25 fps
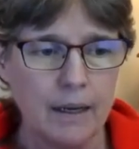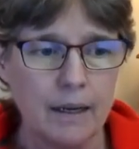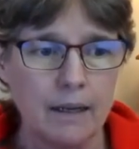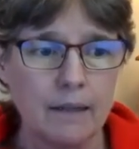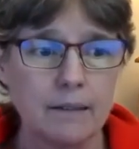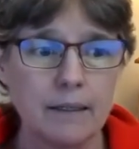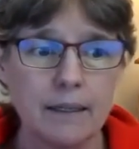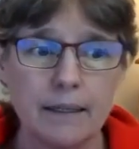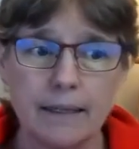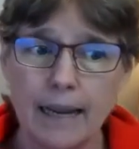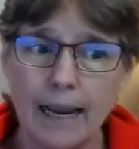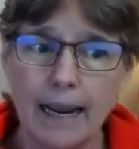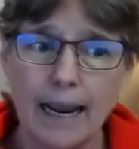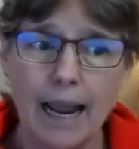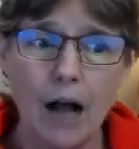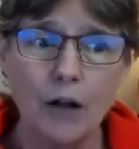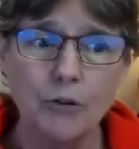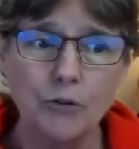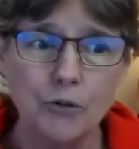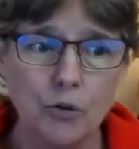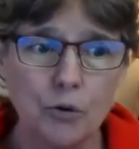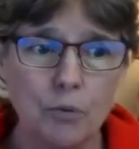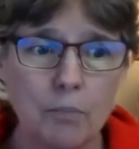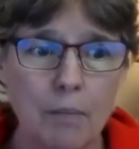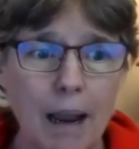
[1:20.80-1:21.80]
Today, I'll
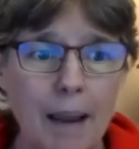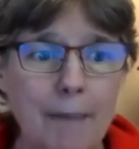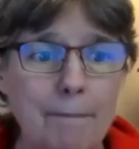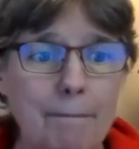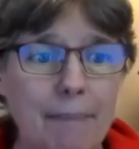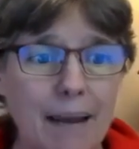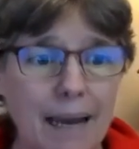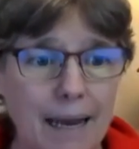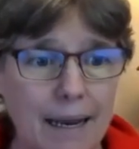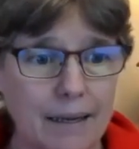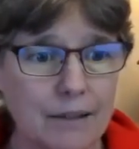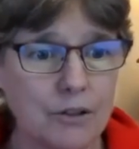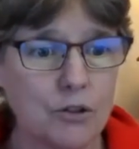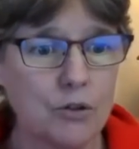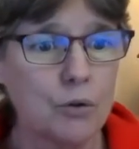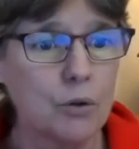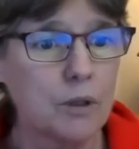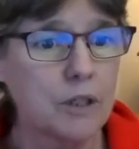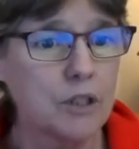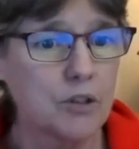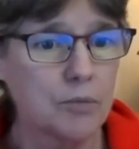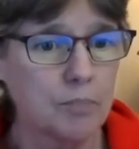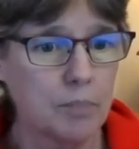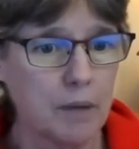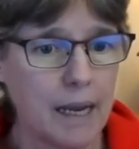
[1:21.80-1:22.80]
do my best to
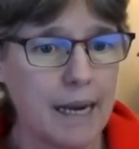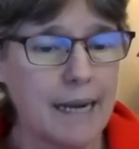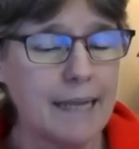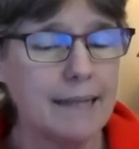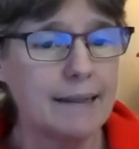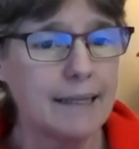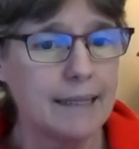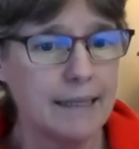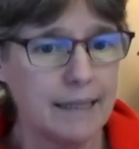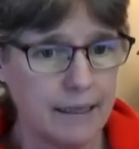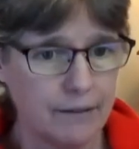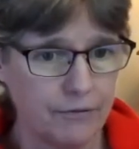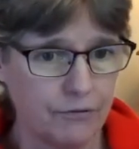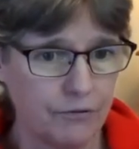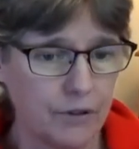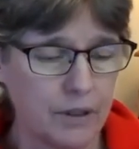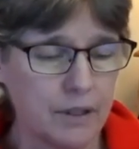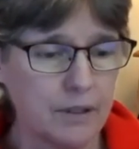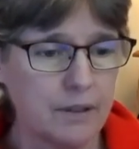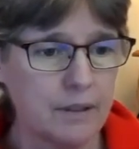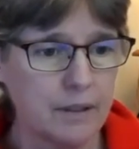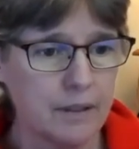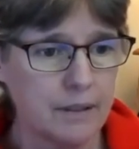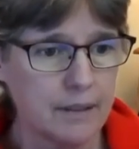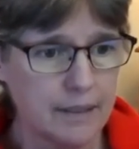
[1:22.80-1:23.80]
explain the
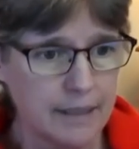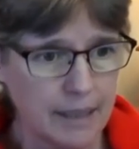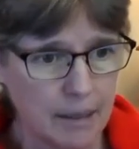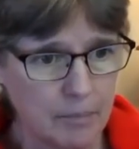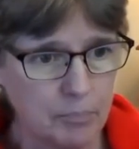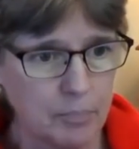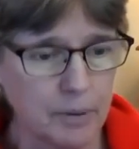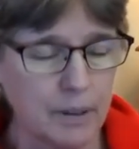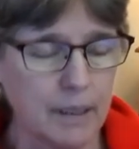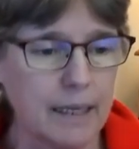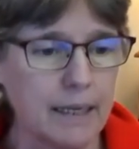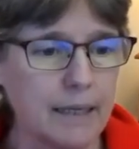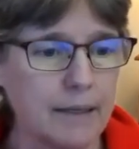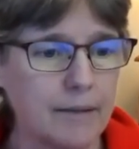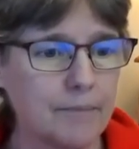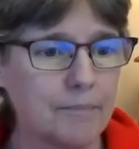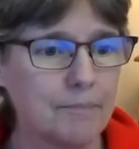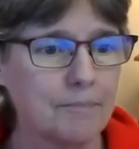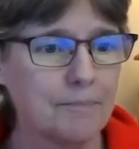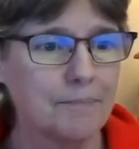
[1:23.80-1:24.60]
difference simply.